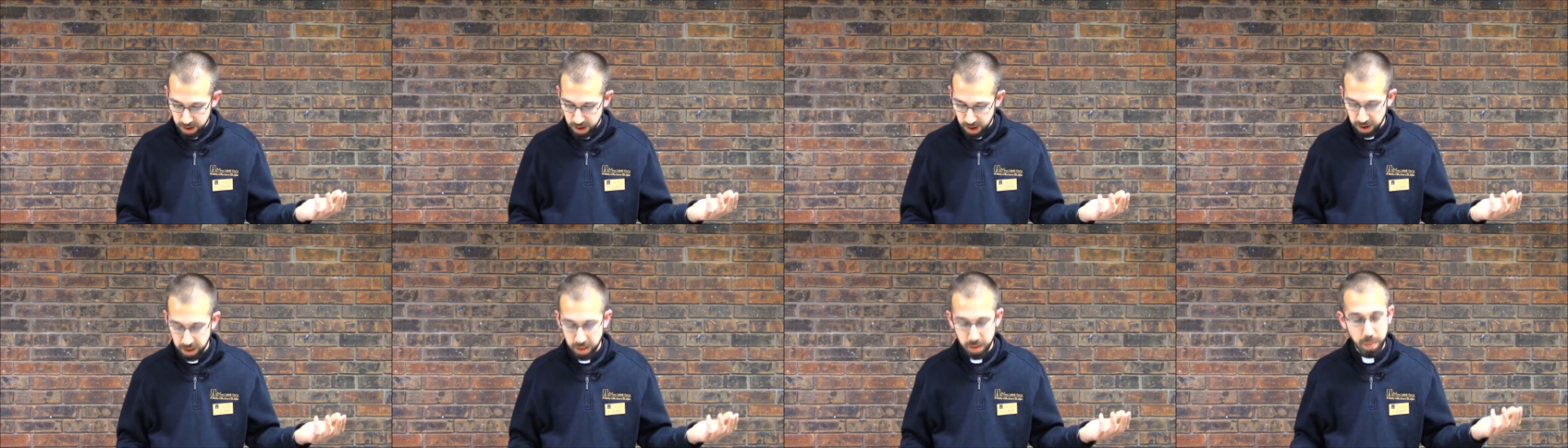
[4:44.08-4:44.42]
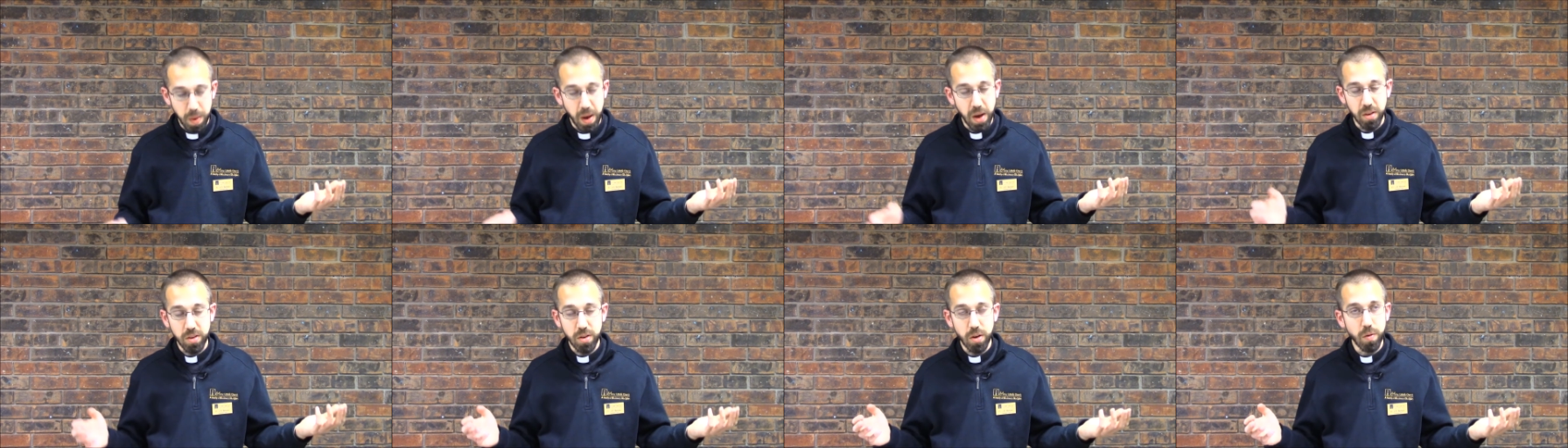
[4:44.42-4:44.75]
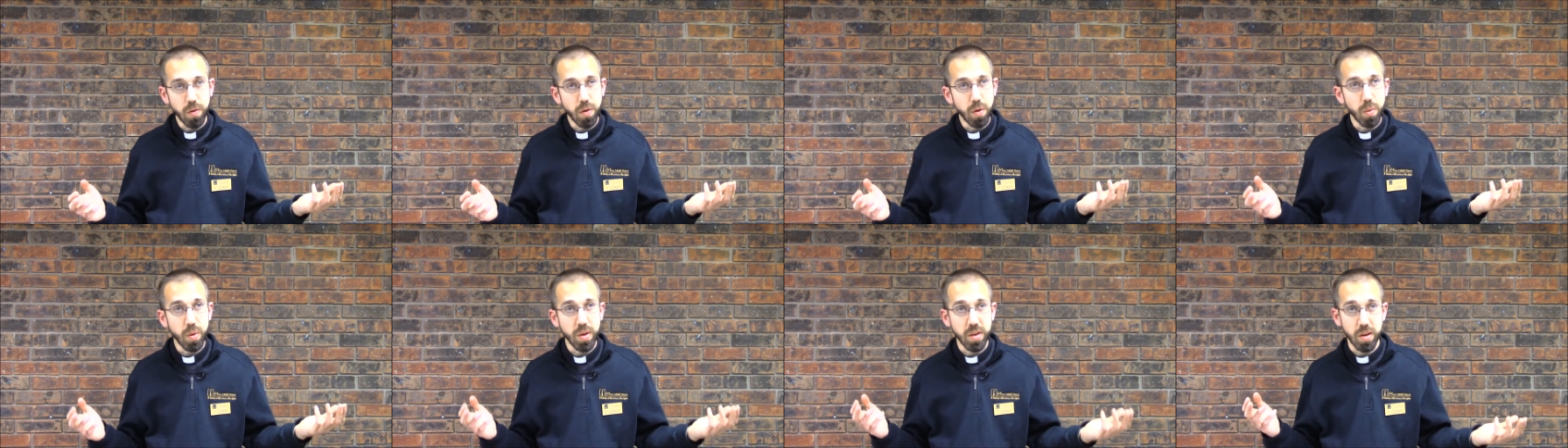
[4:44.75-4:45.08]
The
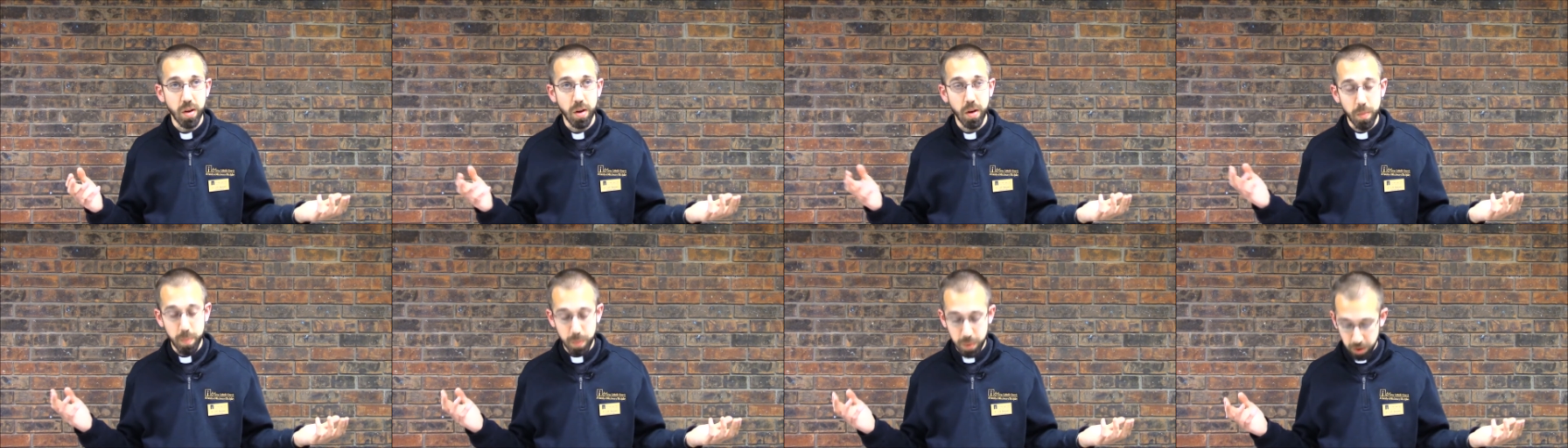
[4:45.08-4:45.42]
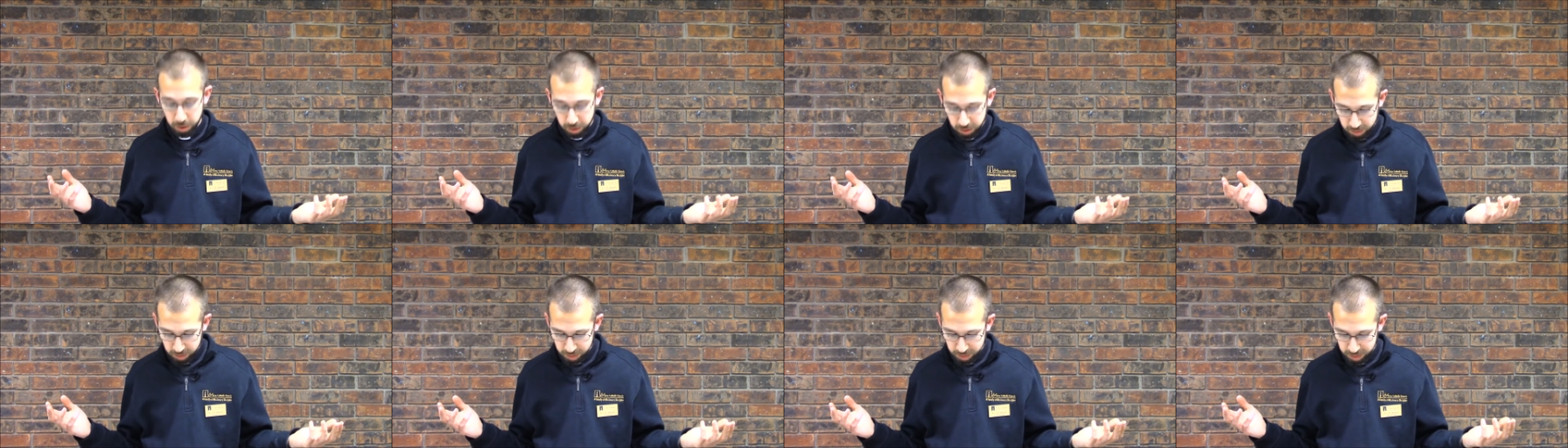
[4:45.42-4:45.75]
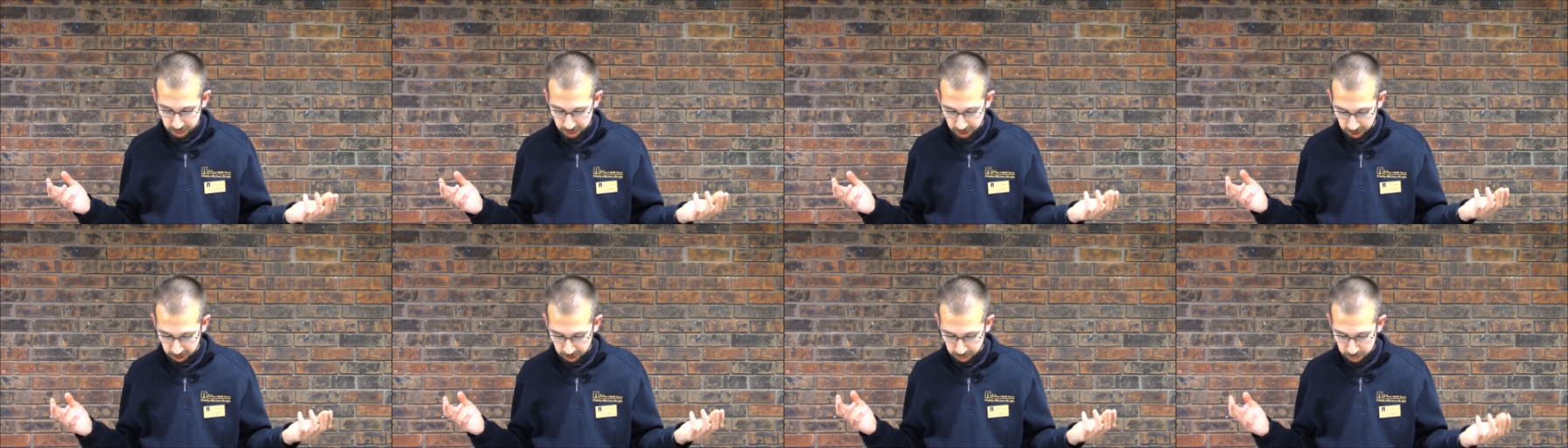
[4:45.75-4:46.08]
Passover was a
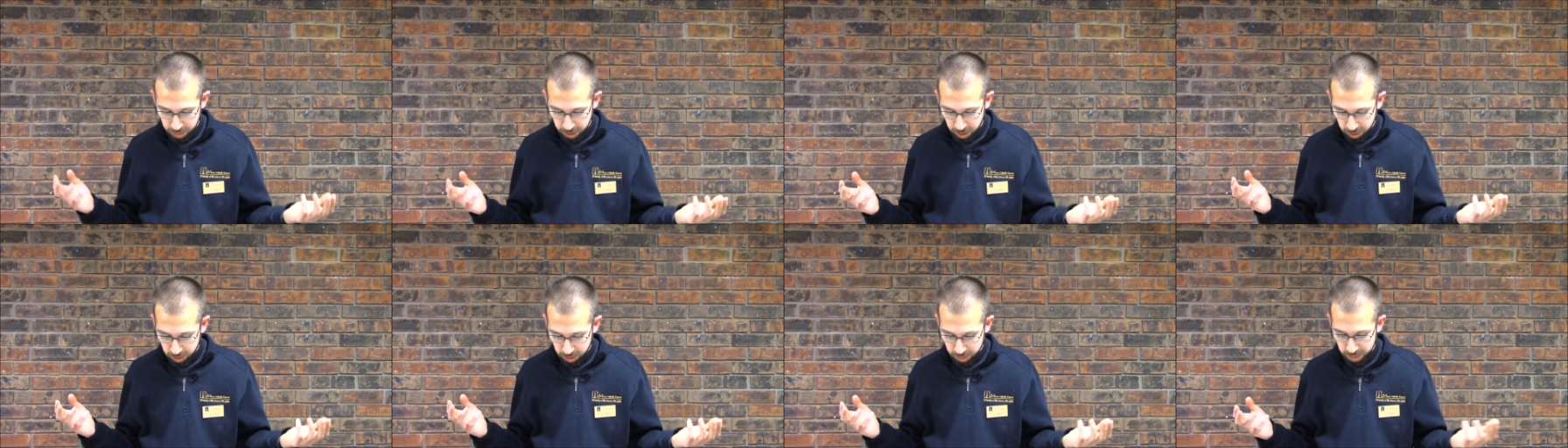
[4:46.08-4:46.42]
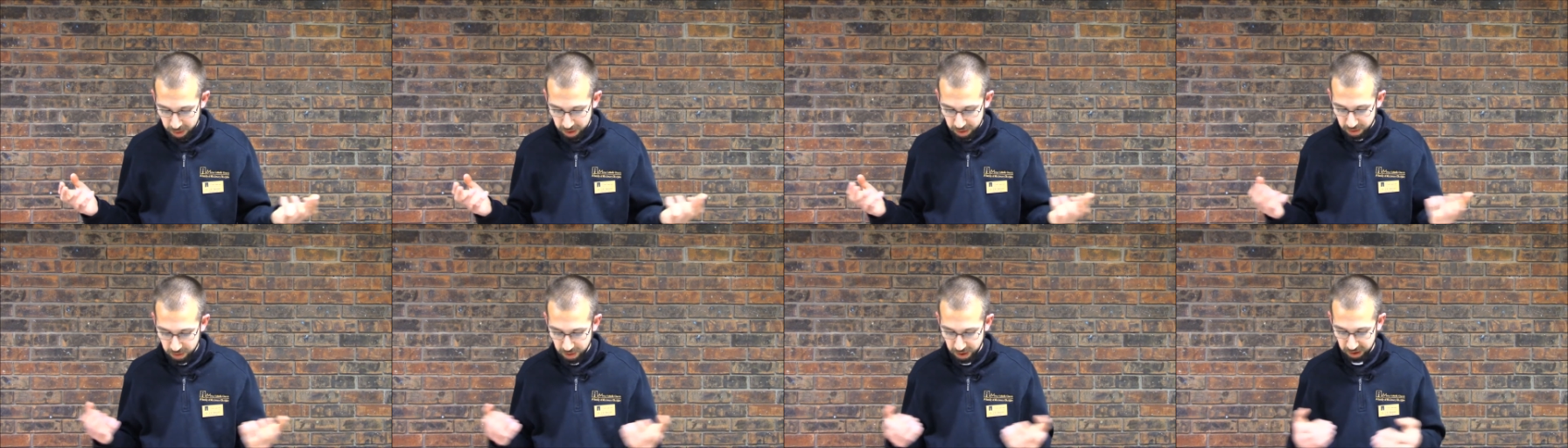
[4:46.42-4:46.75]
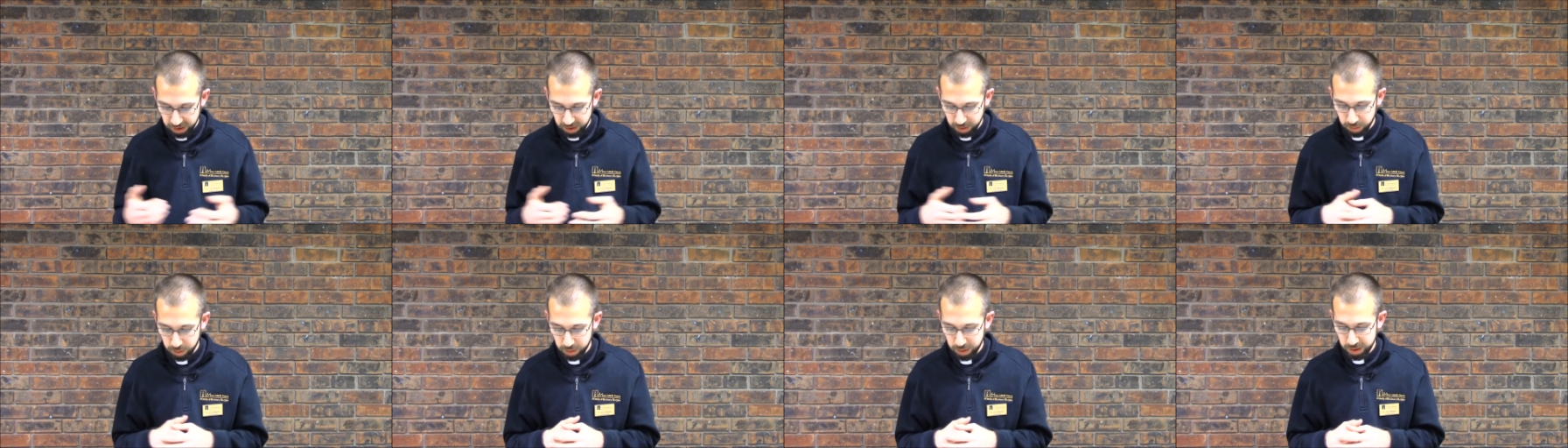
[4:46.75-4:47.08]
pilgrimage
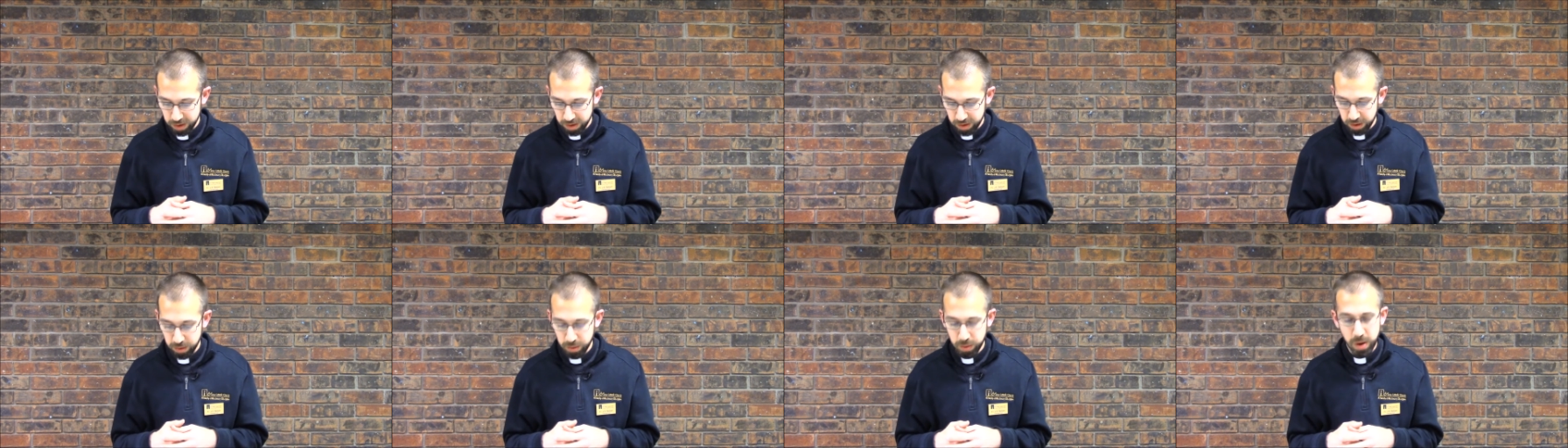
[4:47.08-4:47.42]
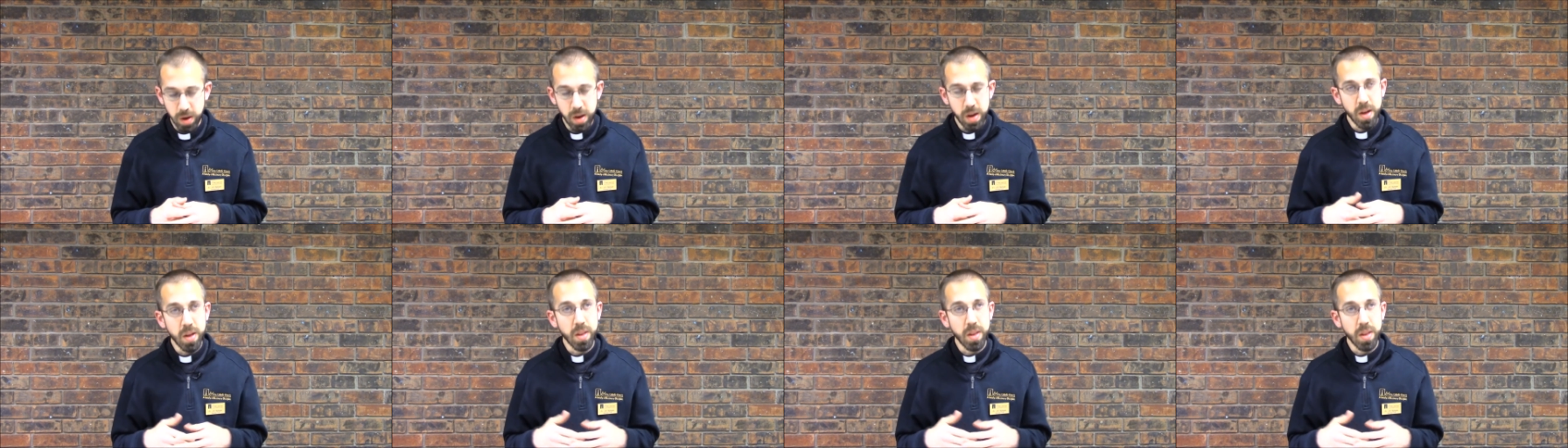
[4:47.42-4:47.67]
festival, and so